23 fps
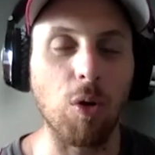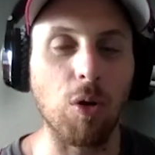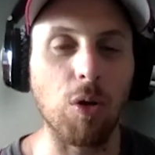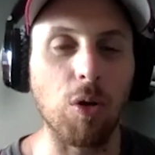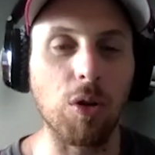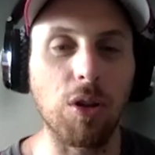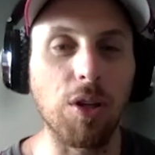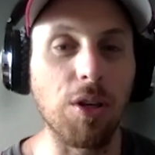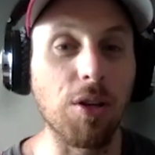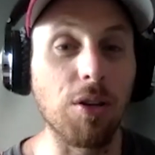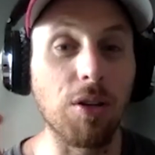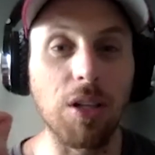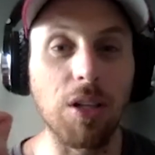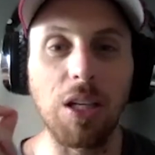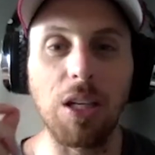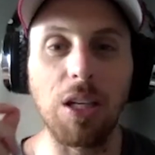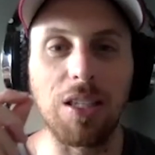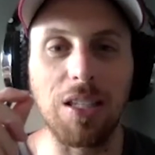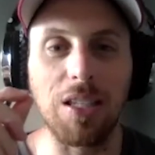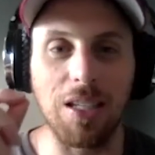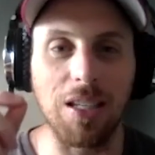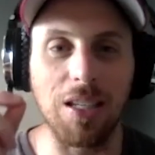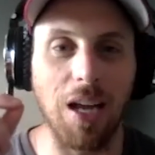literally
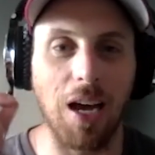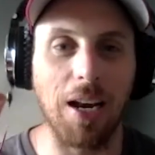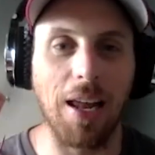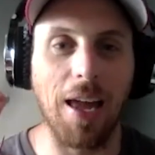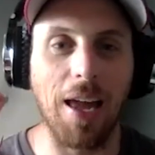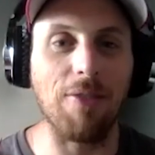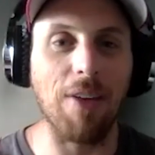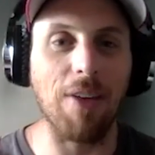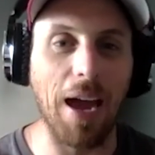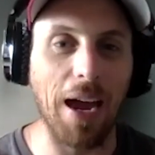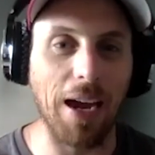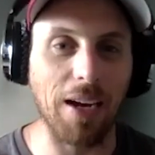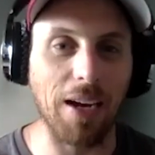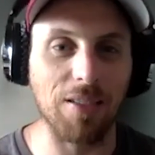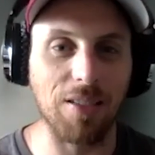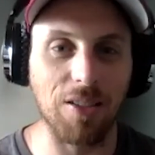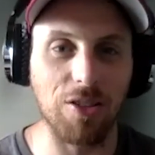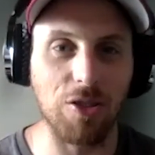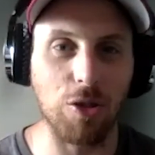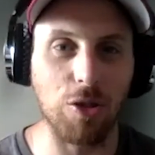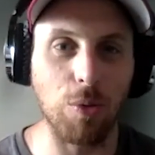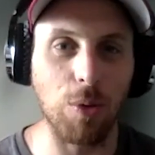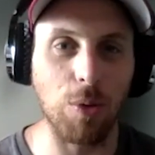did not have
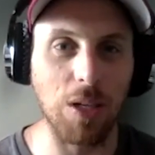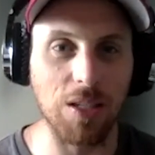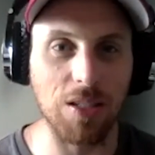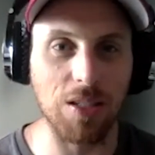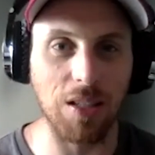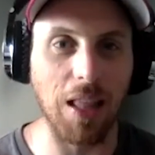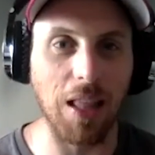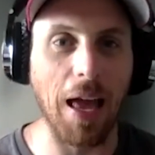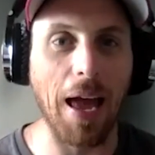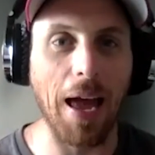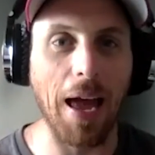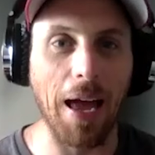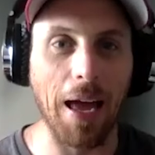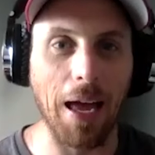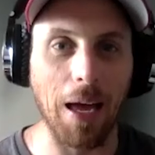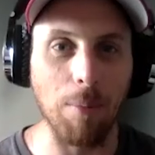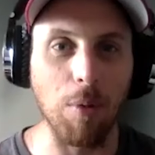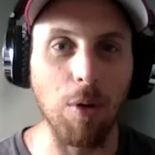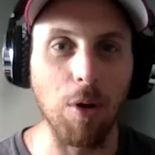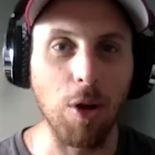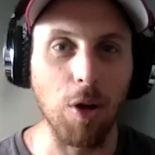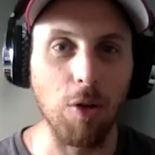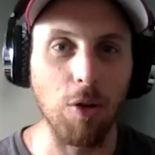access to his
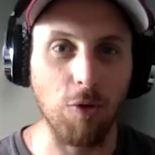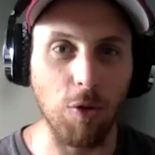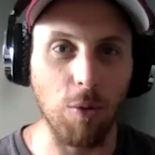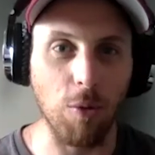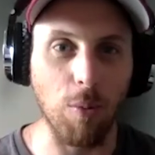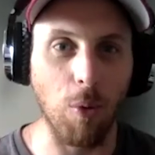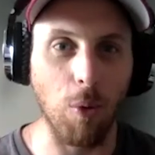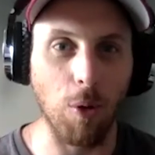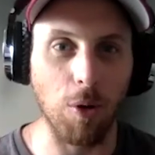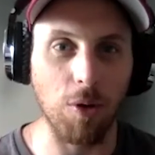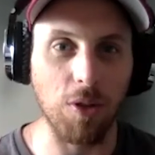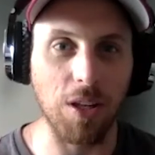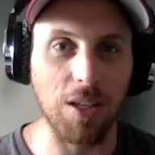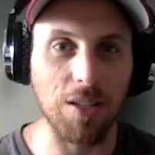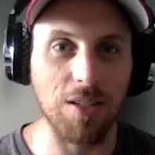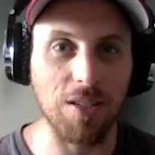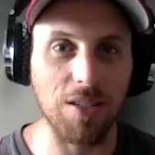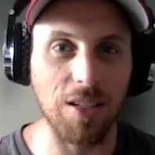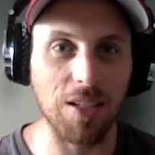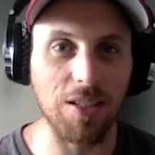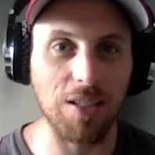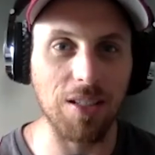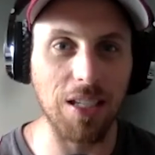lab for more than
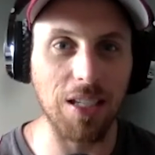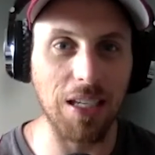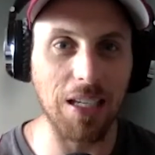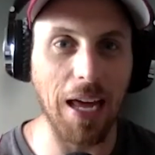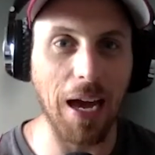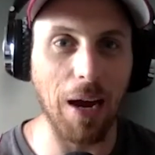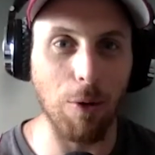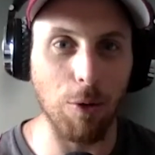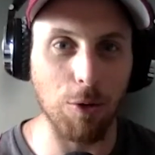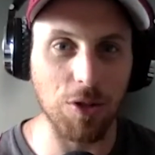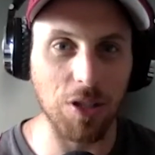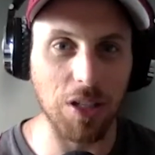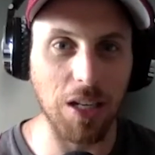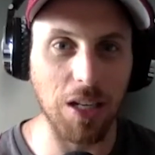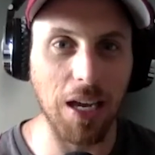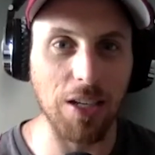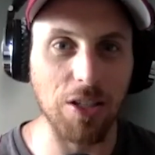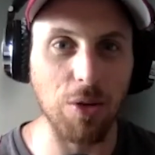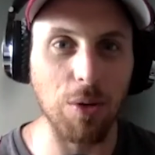16 hours a day.